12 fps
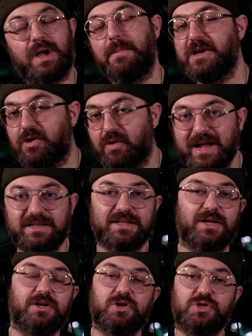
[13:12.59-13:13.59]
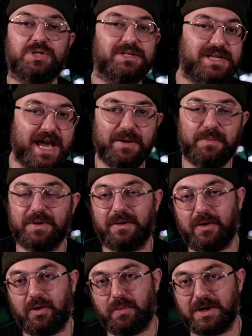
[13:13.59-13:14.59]
I mean, granted, they're using tape and
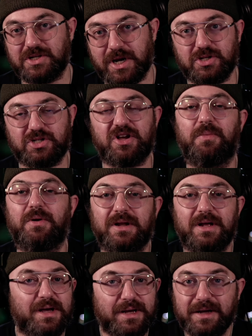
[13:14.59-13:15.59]
a whole bunch of other stuff, but